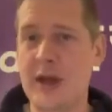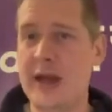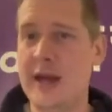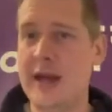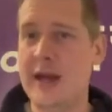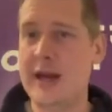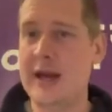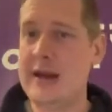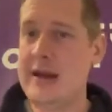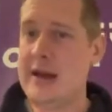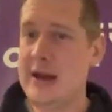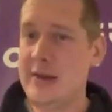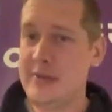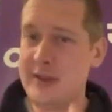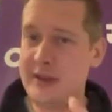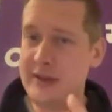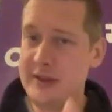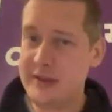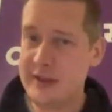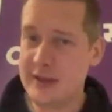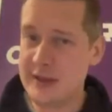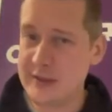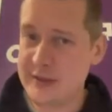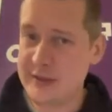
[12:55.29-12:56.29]
And
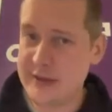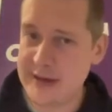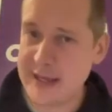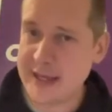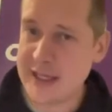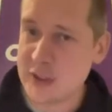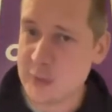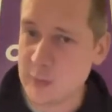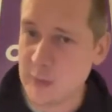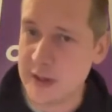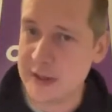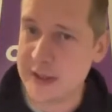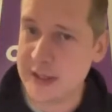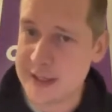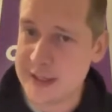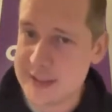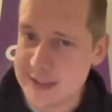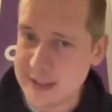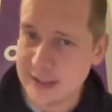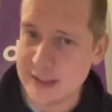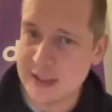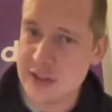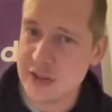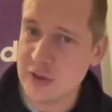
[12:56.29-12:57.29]
the next one
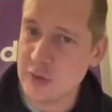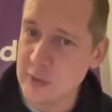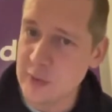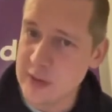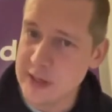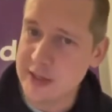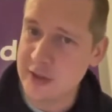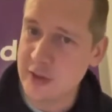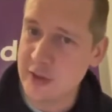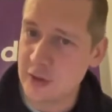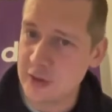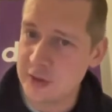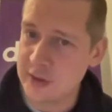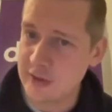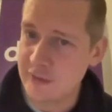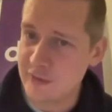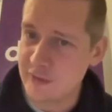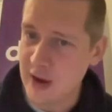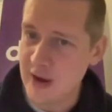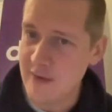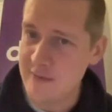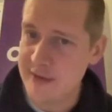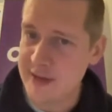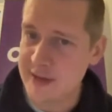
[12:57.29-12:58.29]
is that it's really good
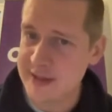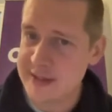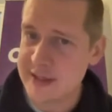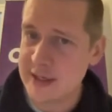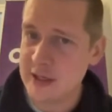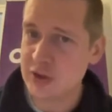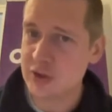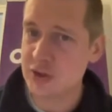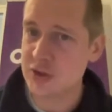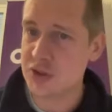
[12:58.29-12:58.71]
if you have this